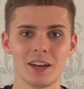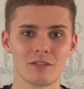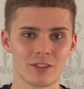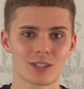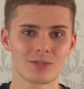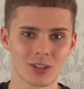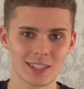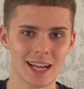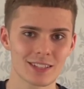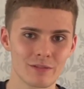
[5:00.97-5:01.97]
First of all, the
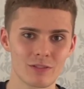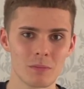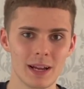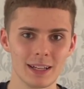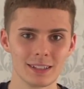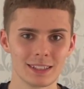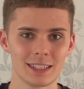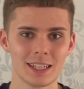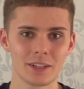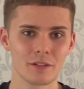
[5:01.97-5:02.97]
Titan thumbnail.
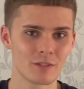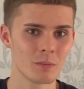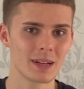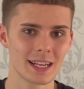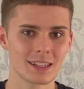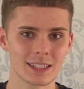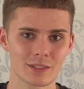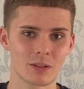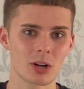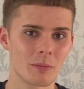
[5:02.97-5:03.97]
The thumbnail is
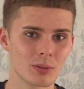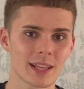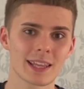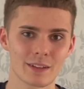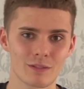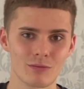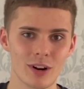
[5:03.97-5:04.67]
from a completely different